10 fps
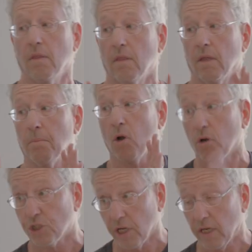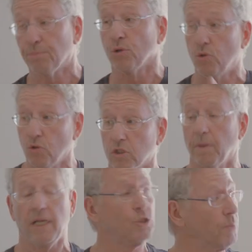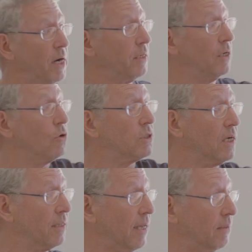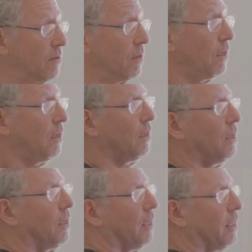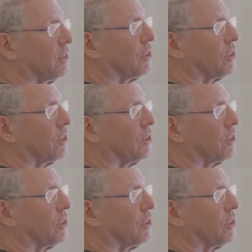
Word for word: the blockchain produced by each miner looks like that. It